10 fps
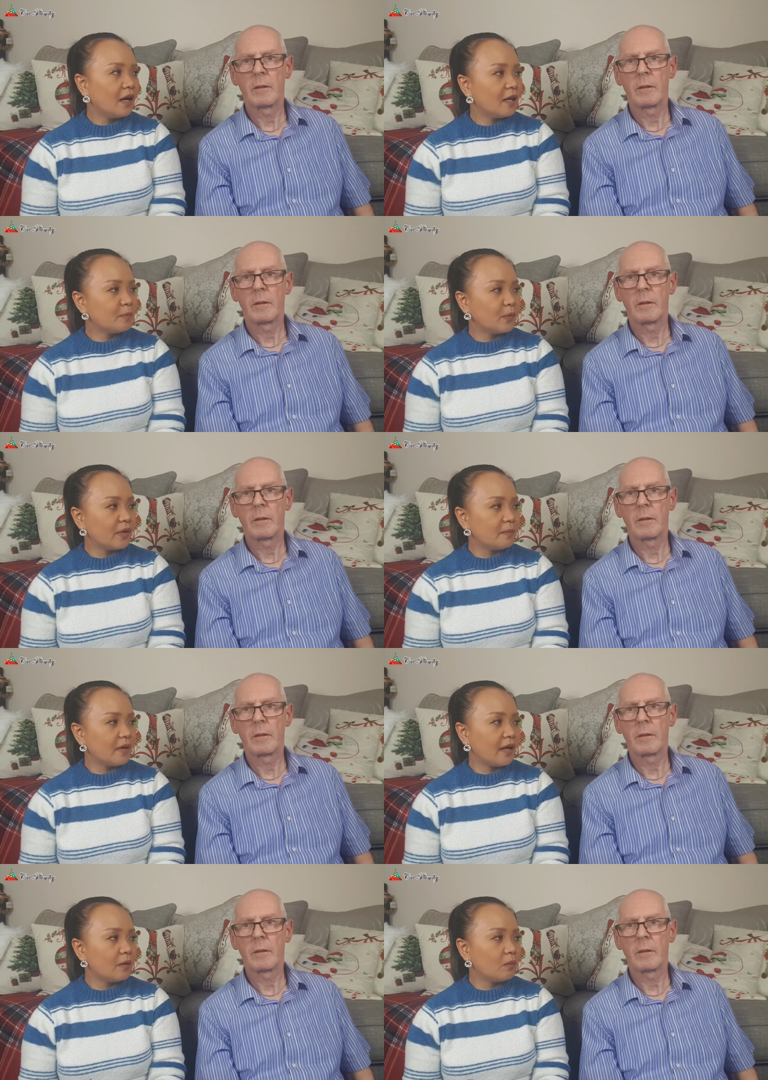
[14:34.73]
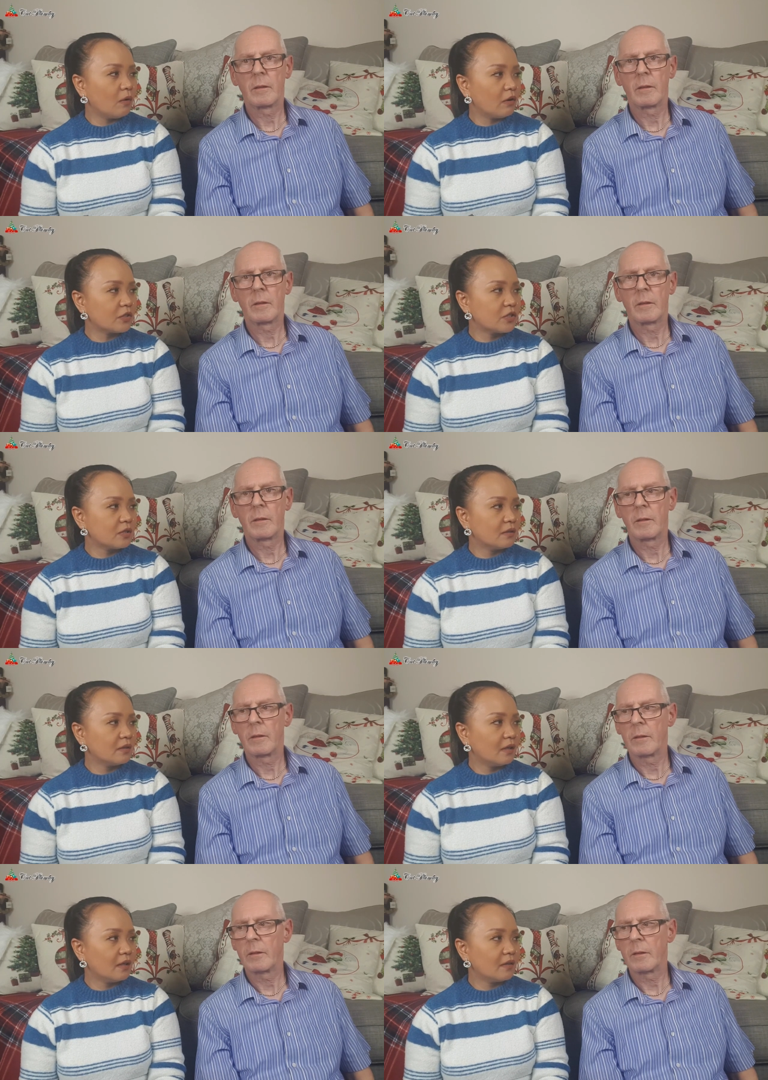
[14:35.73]
Speaker 1: I bought him a watch
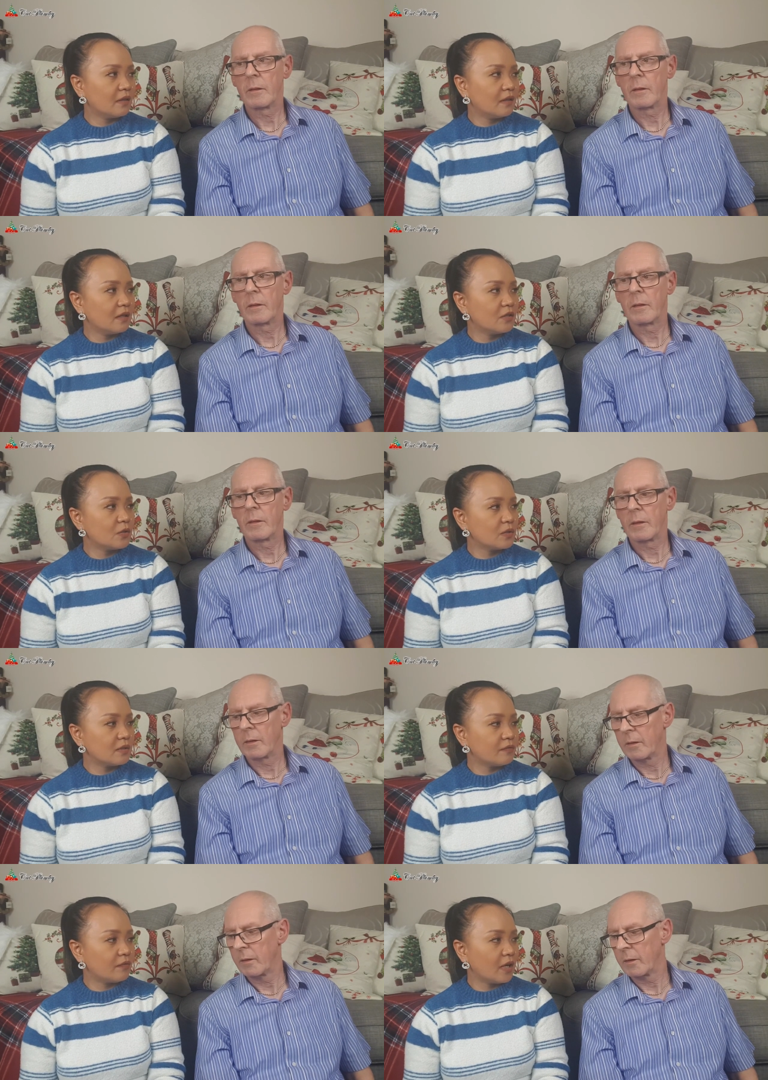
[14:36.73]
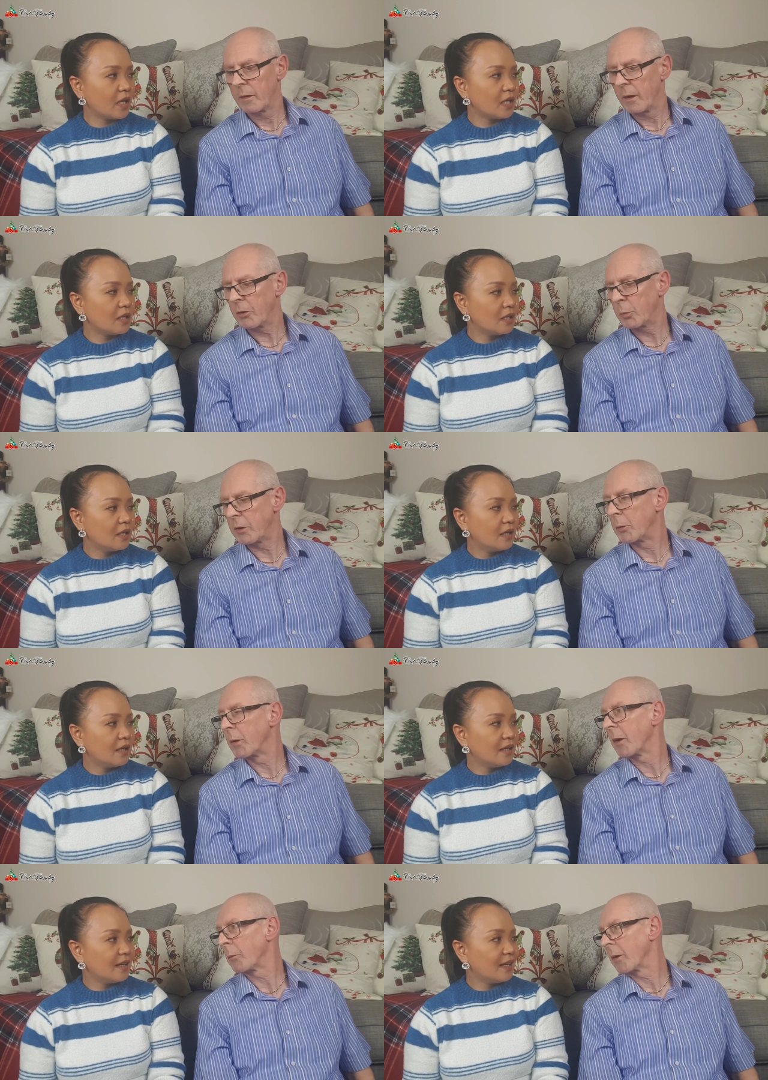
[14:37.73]
at the duty free.
Speaker 2: That's when you
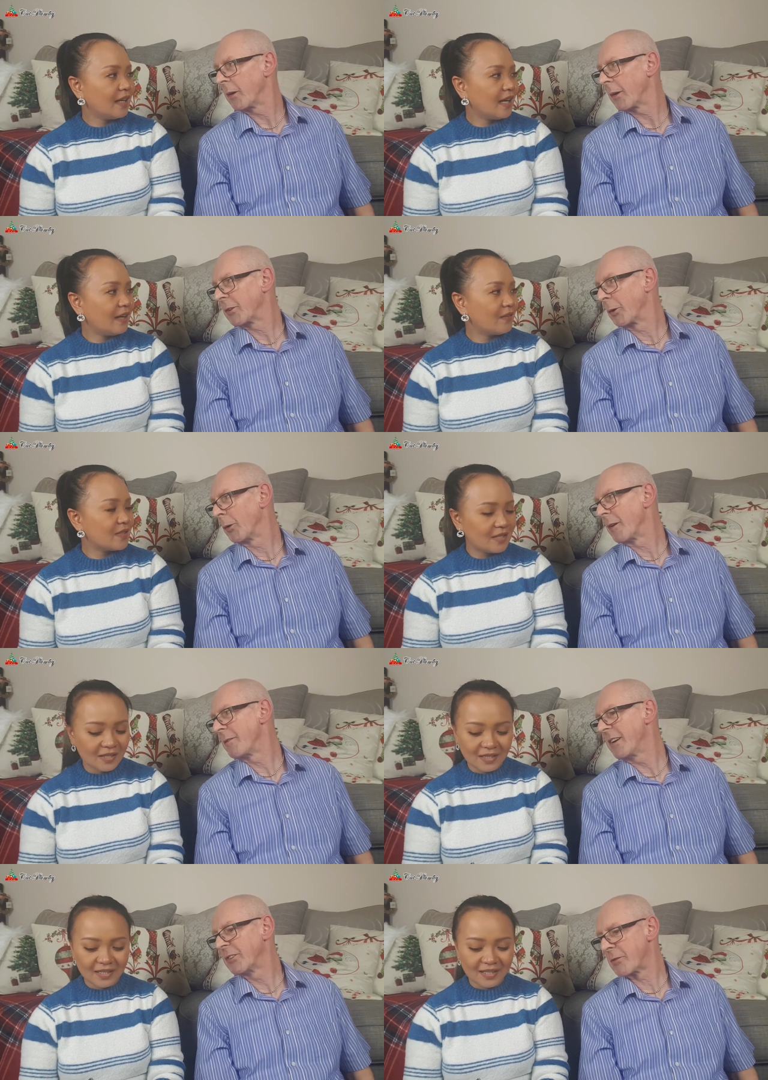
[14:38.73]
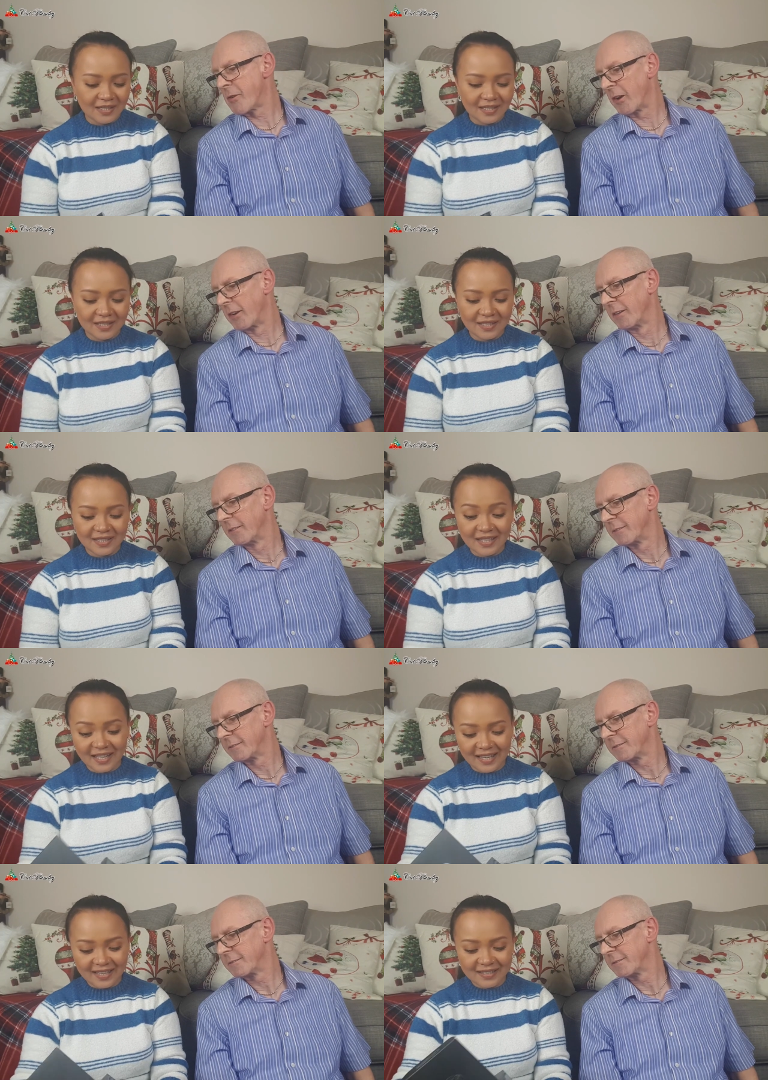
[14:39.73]
went up, when you had
Speaker 1: to go on a visa run.
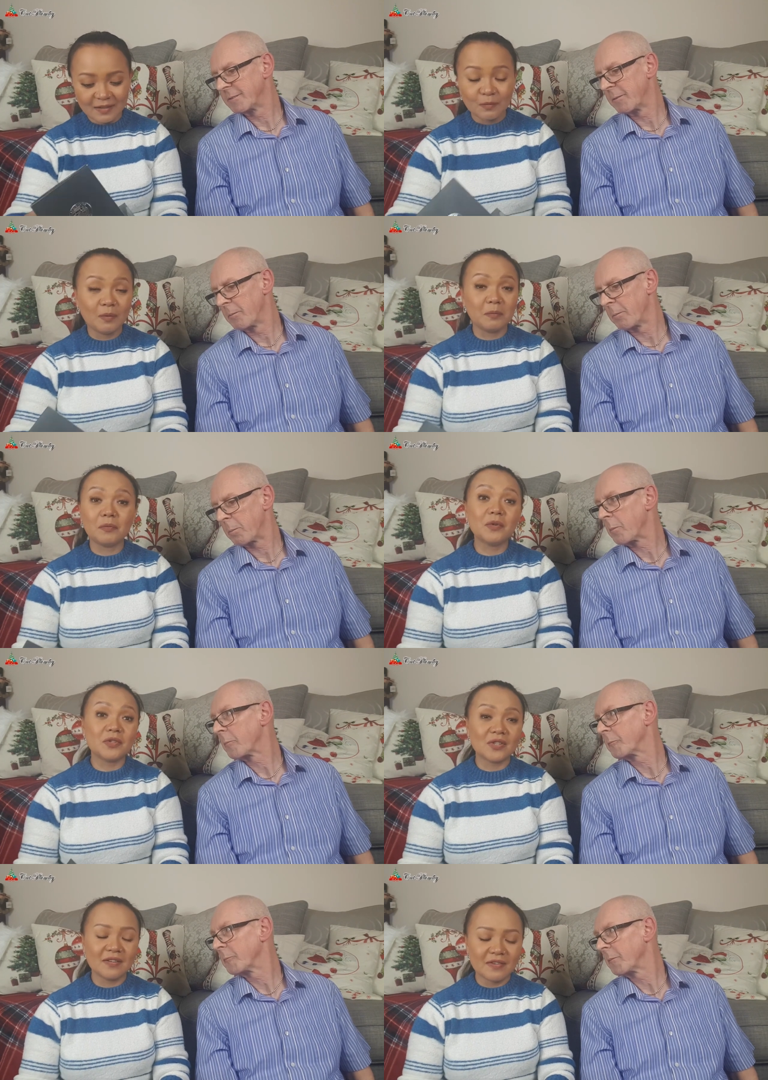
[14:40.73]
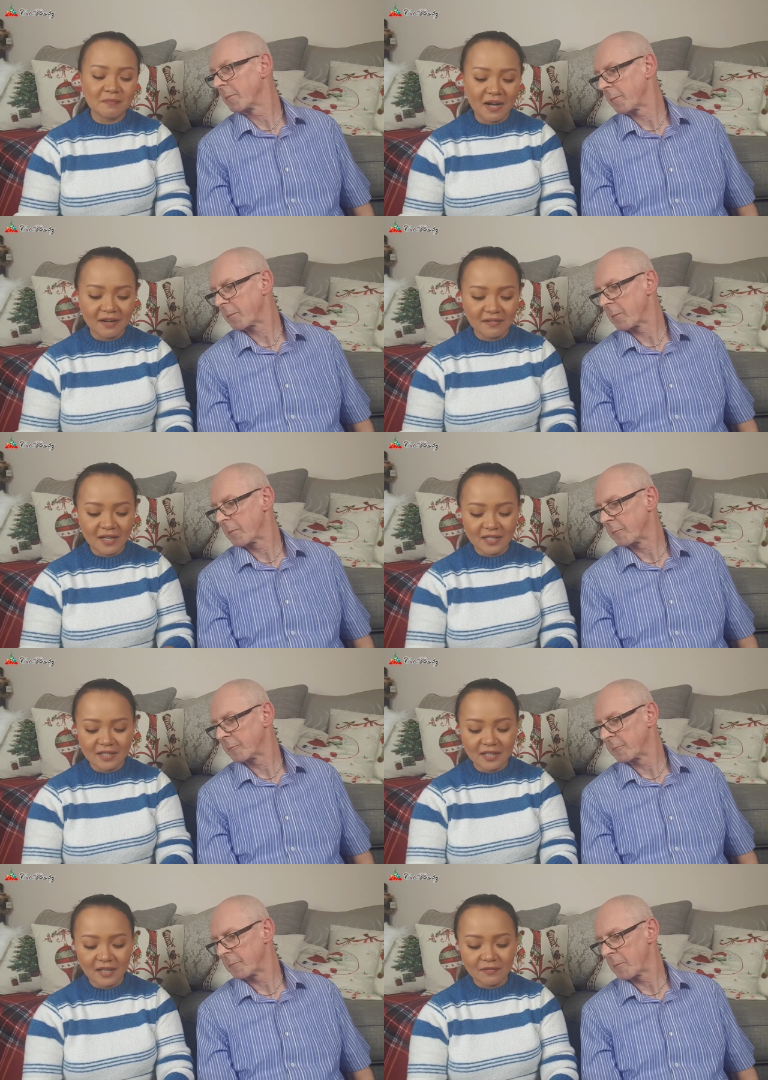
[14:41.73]
Yeah, well, we used to live in Bahrain,
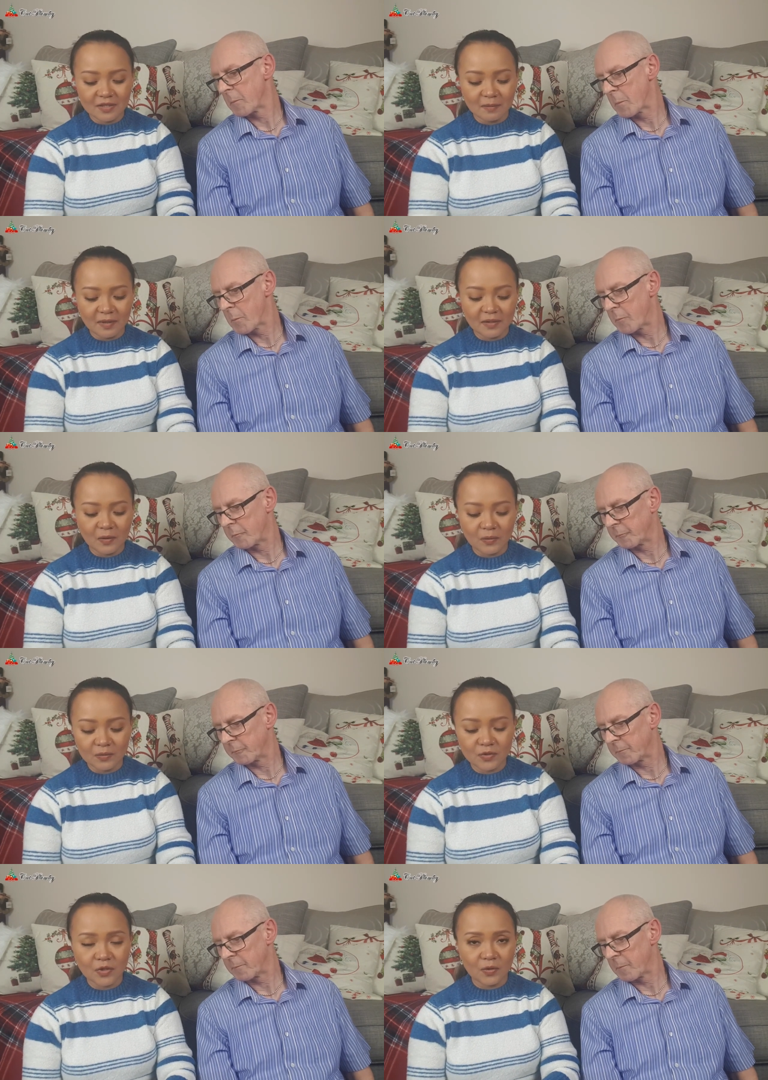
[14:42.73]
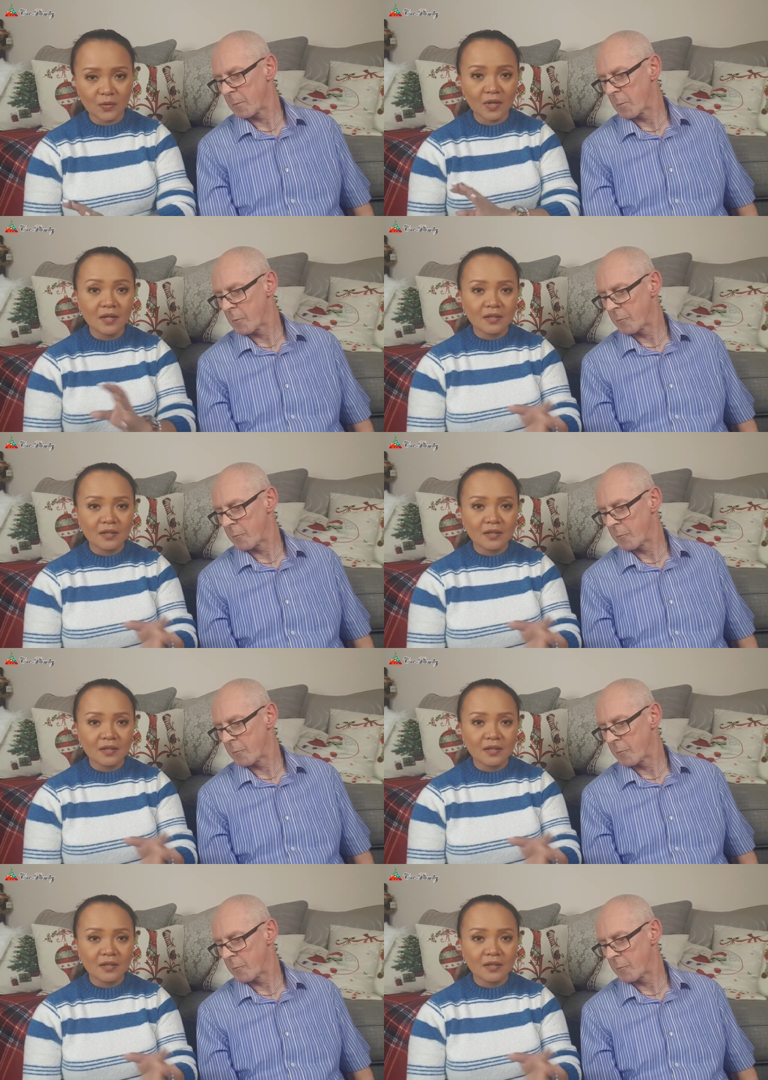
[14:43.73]
and then every time I go to